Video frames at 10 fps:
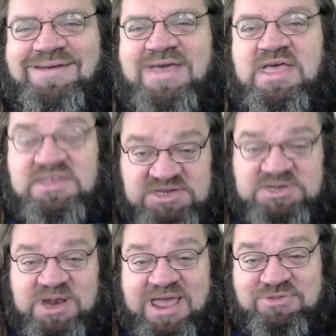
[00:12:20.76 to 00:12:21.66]
This is
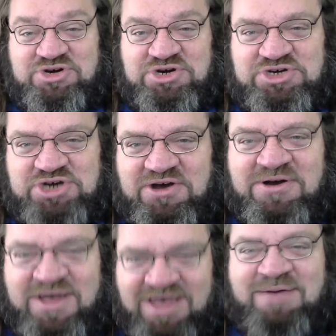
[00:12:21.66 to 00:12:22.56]
an amateur show
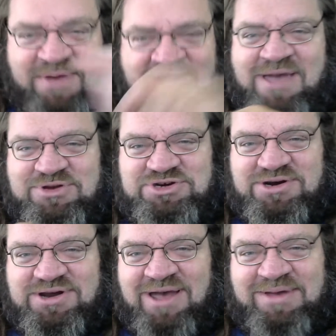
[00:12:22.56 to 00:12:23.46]
about amateur
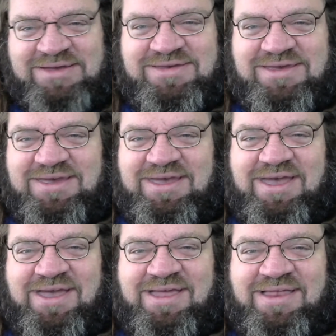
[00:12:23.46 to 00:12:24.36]
comics,
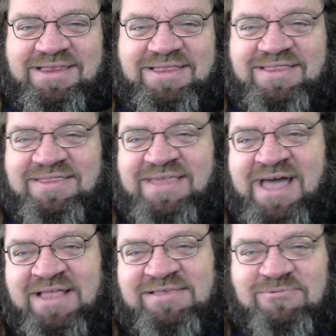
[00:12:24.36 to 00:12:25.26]
and
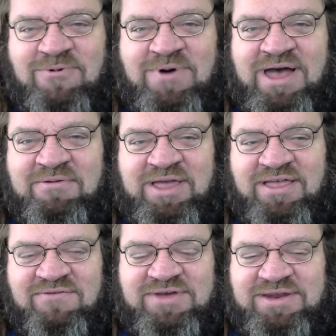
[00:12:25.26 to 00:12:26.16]
that's why we
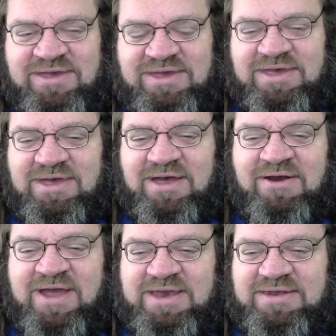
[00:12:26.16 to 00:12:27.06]
love it. All
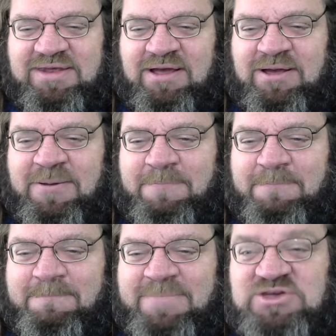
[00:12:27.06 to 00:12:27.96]
right, um,
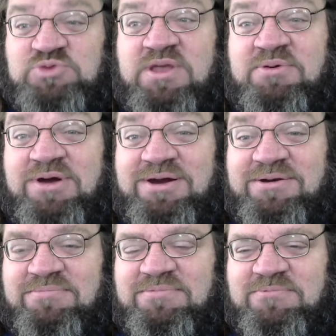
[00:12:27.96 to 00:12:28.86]
spread the word.
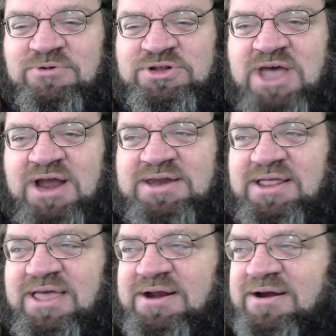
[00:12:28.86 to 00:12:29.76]
We'll talk to you
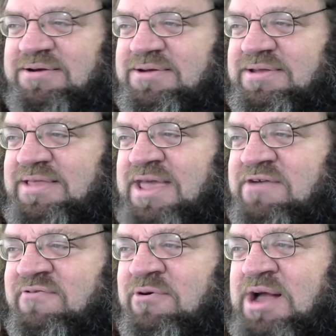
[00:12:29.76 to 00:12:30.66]
later. Thank you
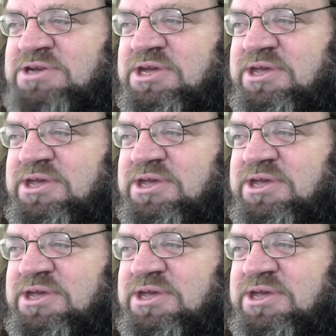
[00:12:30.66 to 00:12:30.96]
for watching.